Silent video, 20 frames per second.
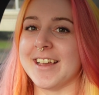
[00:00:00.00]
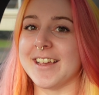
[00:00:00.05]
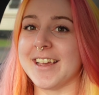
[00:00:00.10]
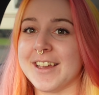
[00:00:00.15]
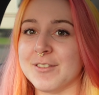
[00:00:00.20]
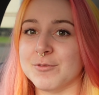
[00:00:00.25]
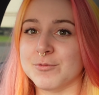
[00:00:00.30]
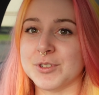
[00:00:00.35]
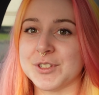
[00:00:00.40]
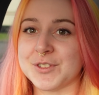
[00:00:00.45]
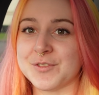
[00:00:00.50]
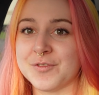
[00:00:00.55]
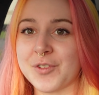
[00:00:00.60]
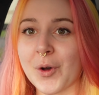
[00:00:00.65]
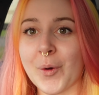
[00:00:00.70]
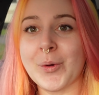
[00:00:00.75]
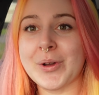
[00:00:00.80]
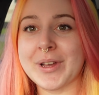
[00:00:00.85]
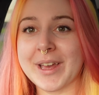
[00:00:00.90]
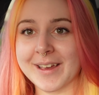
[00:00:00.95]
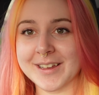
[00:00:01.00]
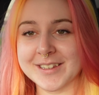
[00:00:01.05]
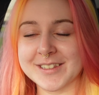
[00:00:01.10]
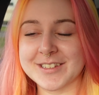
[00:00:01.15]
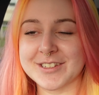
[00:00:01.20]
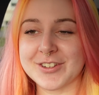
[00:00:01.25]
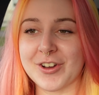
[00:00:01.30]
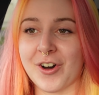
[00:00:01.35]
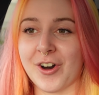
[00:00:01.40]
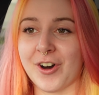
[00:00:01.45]
It was
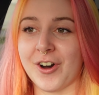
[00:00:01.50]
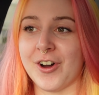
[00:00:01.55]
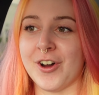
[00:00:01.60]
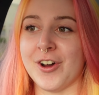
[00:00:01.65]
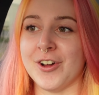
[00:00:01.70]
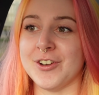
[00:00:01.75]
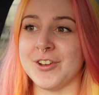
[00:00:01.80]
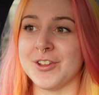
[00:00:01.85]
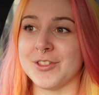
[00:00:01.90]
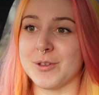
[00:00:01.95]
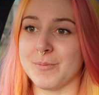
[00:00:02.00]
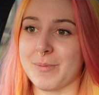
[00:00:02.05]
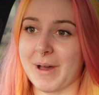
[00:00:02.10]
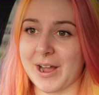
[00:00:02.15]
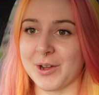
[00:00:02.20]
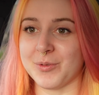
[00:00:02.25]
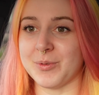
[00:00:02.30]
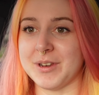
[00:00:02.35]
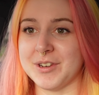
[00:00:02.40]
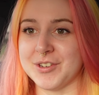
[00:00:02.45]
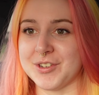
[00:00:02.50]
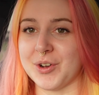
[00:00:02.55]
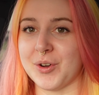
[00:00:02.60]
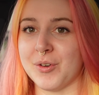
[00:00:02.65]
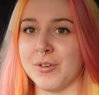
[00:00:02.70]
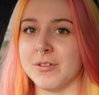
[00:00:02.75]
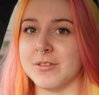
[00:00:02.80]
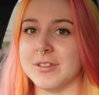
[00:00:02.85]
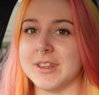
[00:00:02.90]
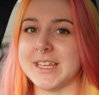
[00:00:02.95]
focused on the back
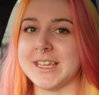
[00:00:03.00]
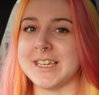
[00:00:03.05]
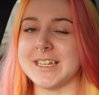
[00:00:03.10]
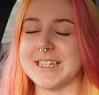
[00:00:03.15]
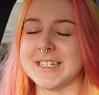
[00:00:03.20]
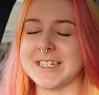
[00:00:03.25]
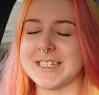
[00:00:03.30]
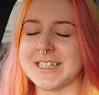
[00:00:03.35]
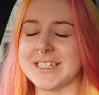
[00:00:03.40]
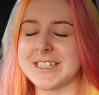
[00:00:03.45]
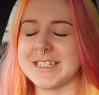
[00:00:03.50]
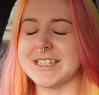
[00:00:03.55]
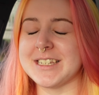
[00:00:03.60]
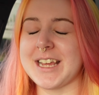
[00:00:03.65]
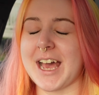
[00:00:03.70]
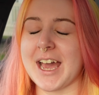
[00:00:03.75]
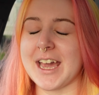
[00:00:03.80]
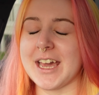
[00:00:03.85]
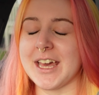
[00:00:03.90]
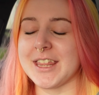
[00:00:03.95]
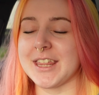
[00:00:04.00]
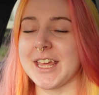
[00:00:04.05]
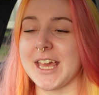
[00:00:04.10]
window, the entire